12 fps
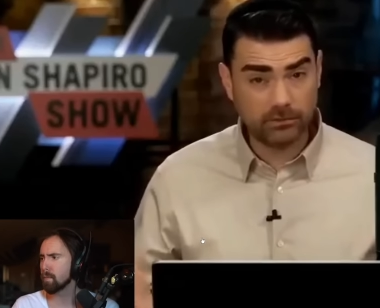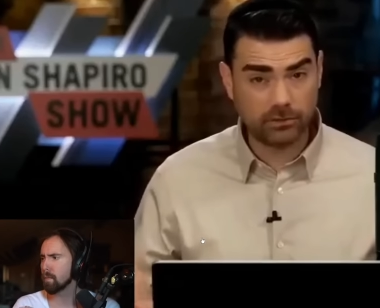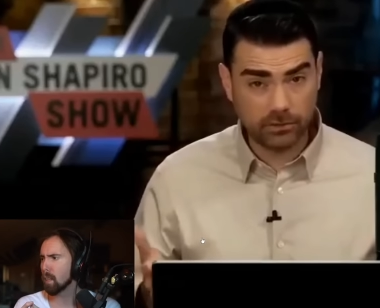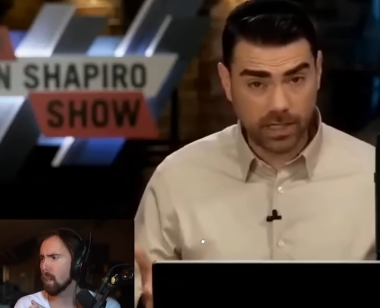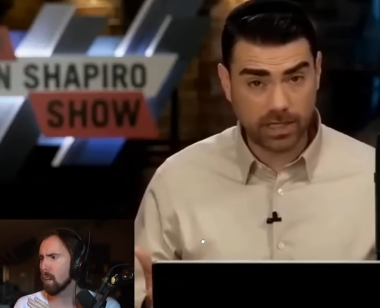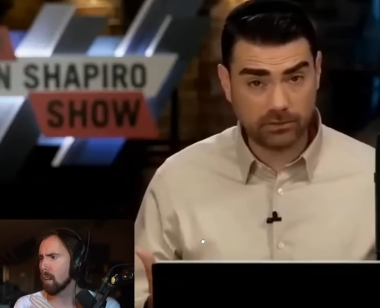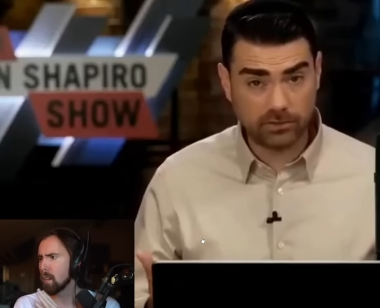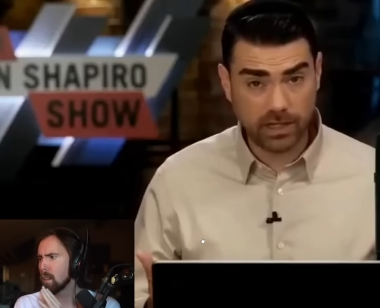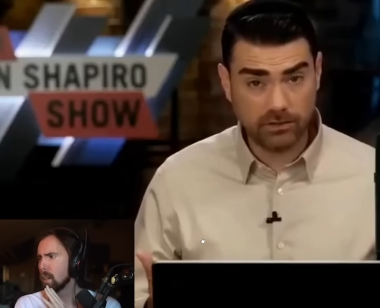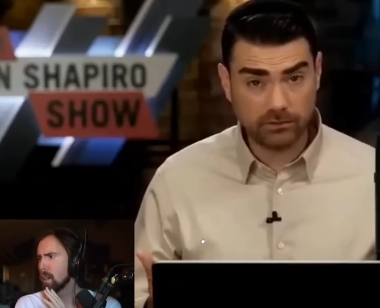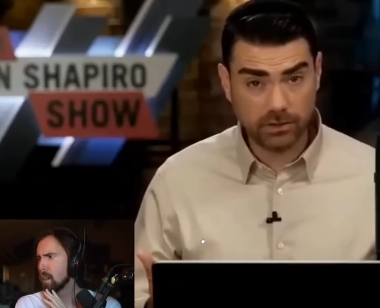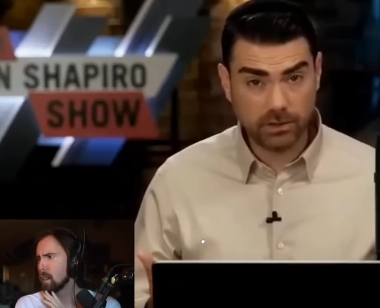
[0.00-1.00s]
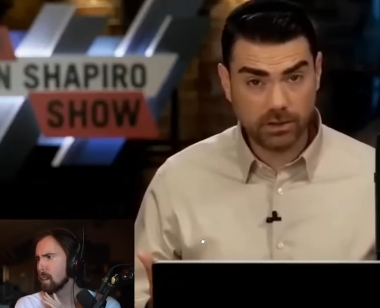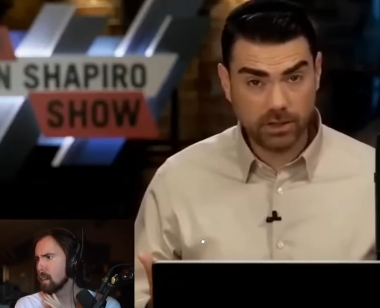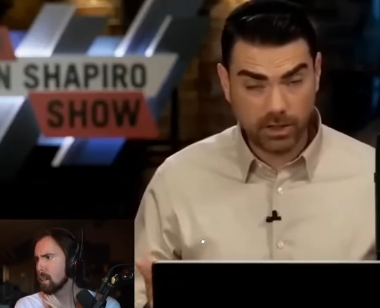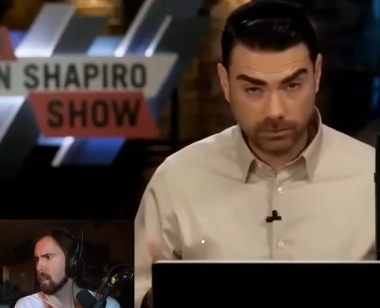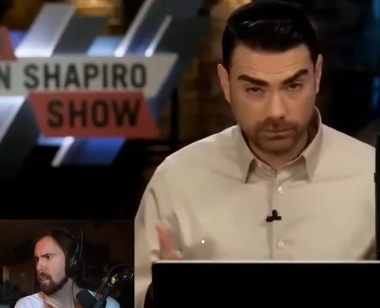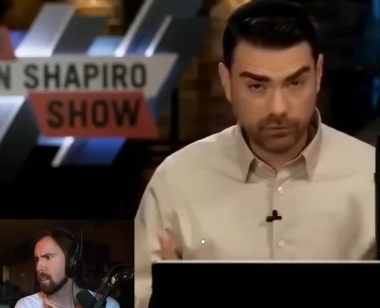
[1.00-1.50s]
Speaker 1: age in the United States
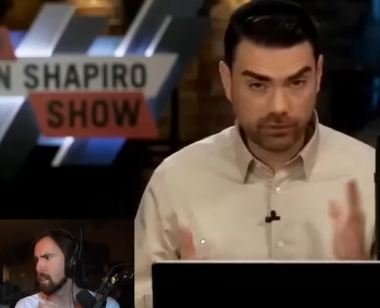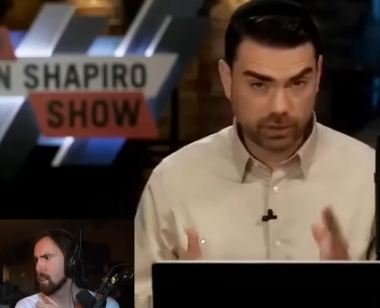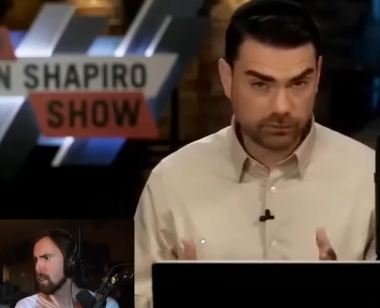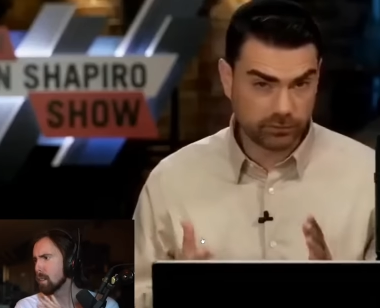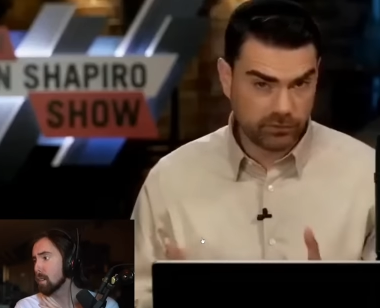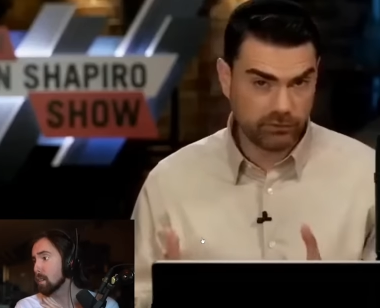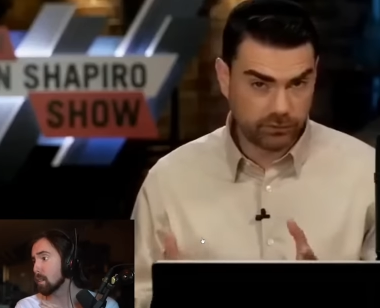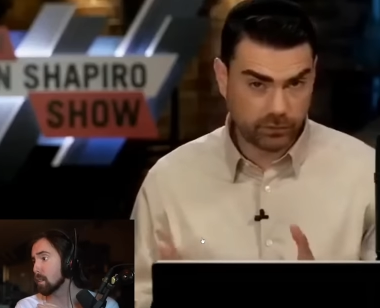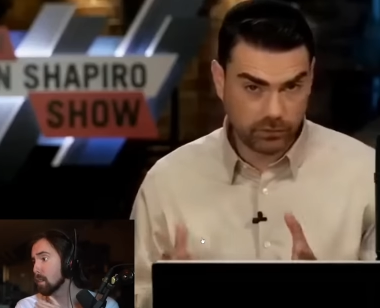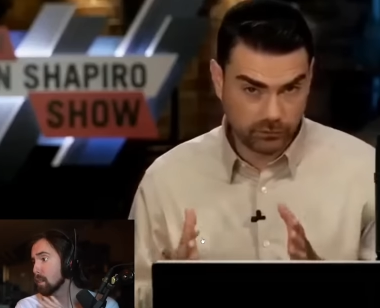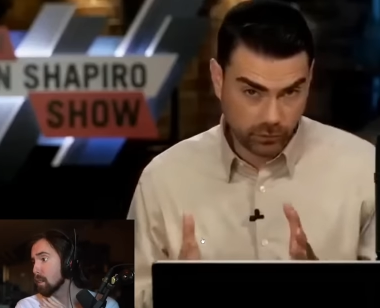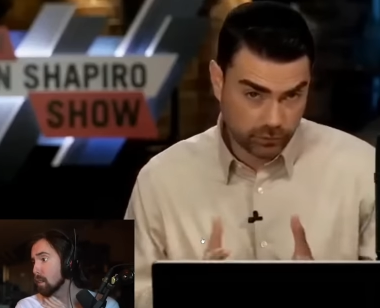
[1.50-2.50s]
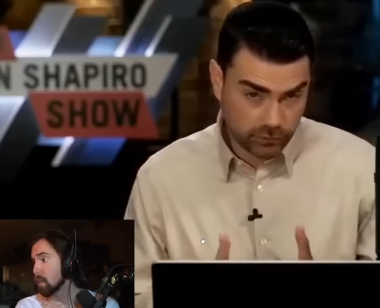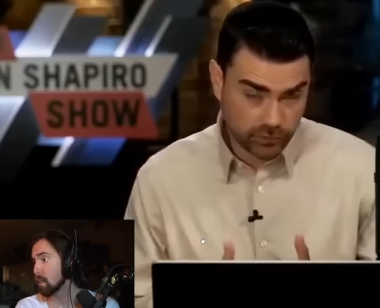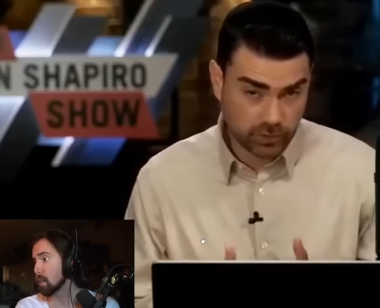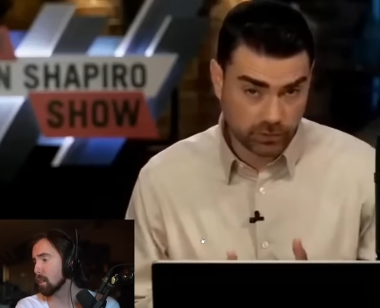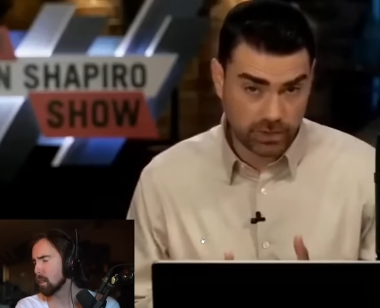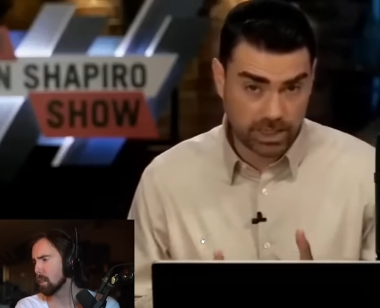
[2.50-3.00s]
at which you start to receive so- Social
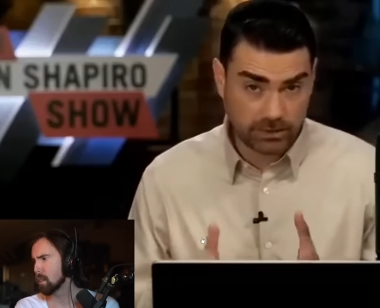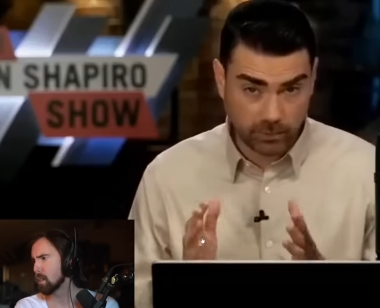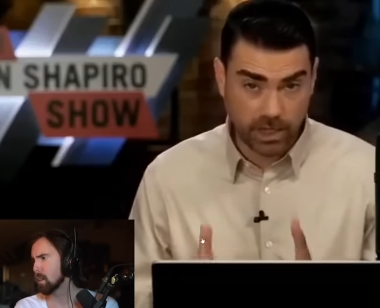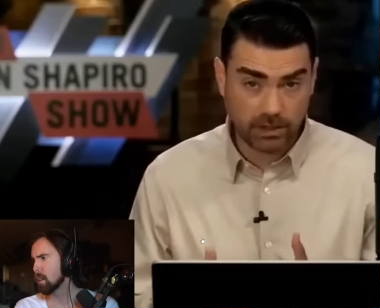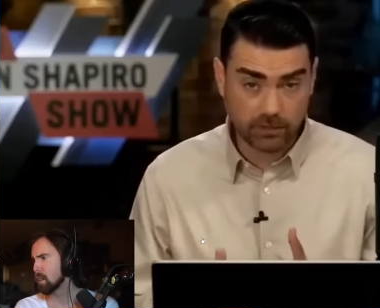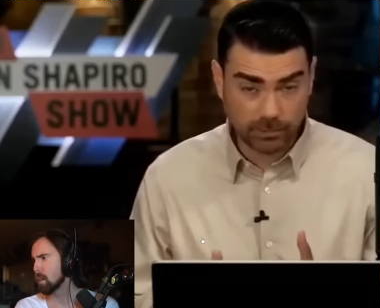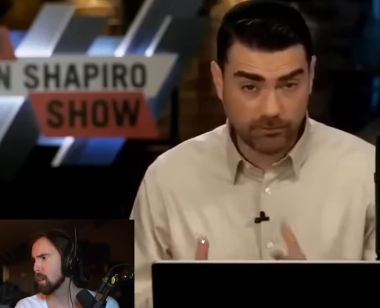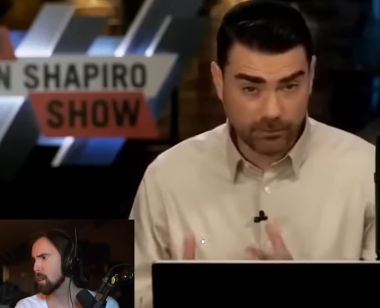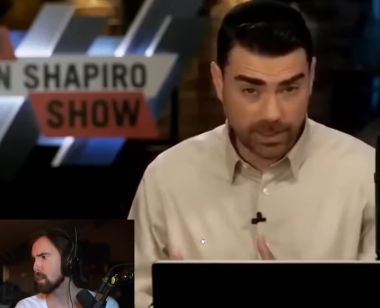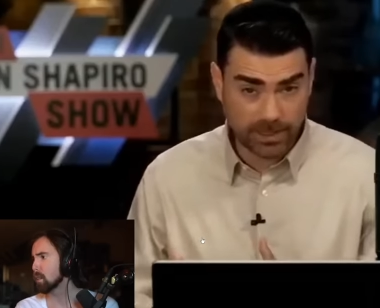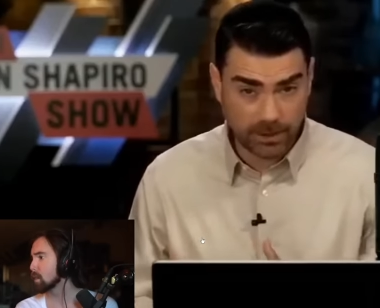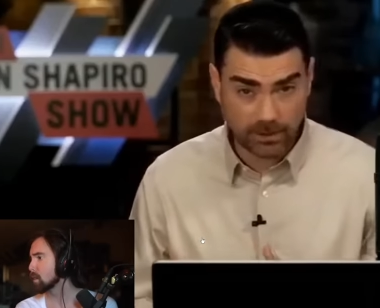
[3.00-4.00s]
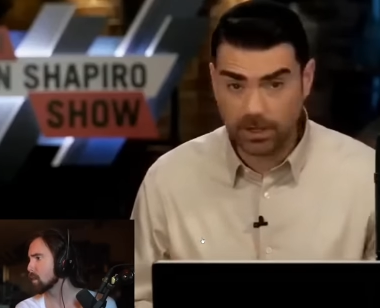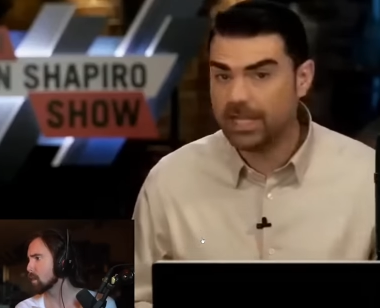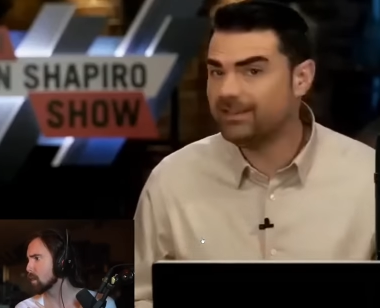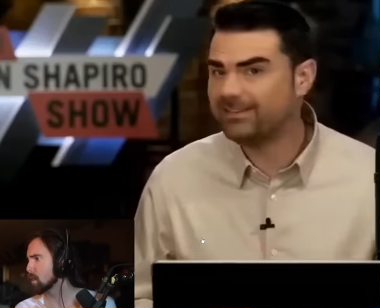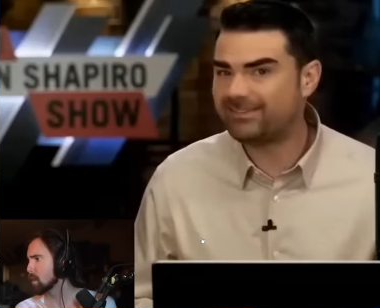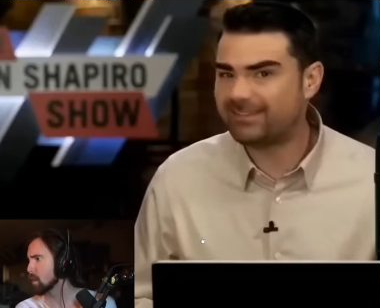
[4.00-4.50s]
Security and you are eligible for Medicare
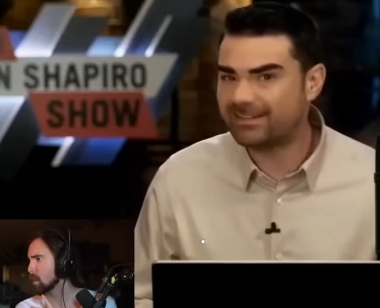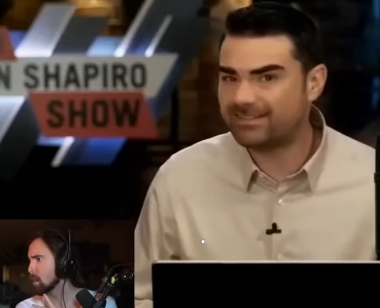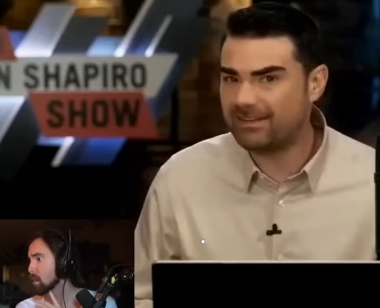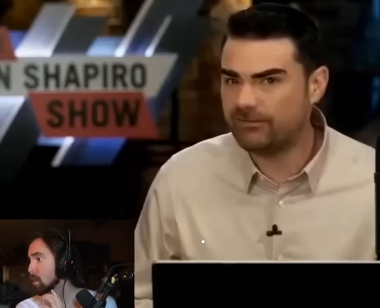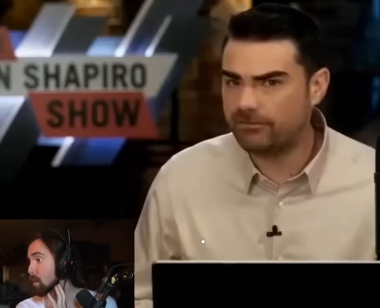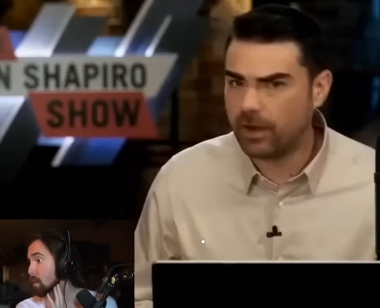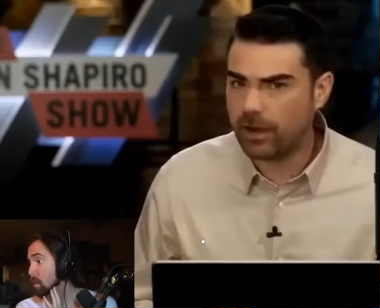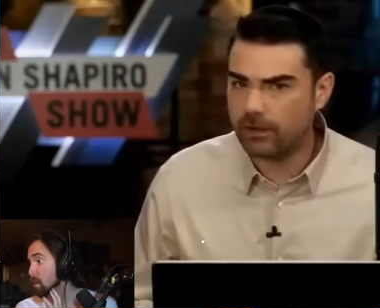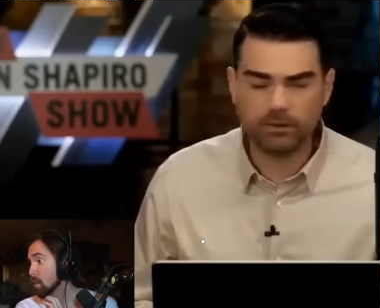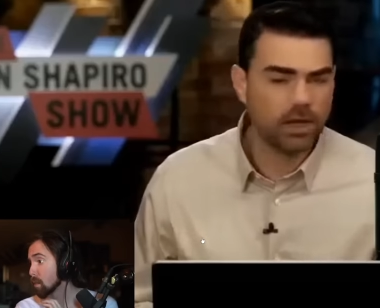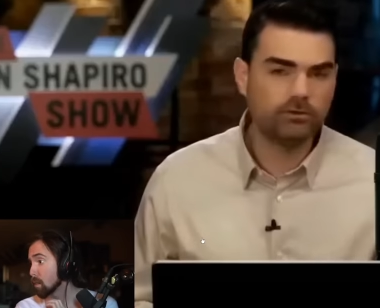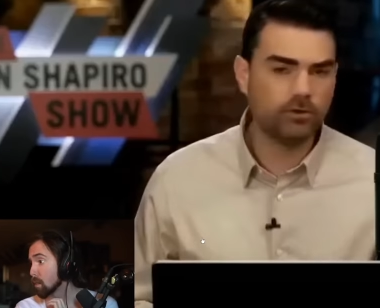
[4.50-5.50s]
is sixty-five.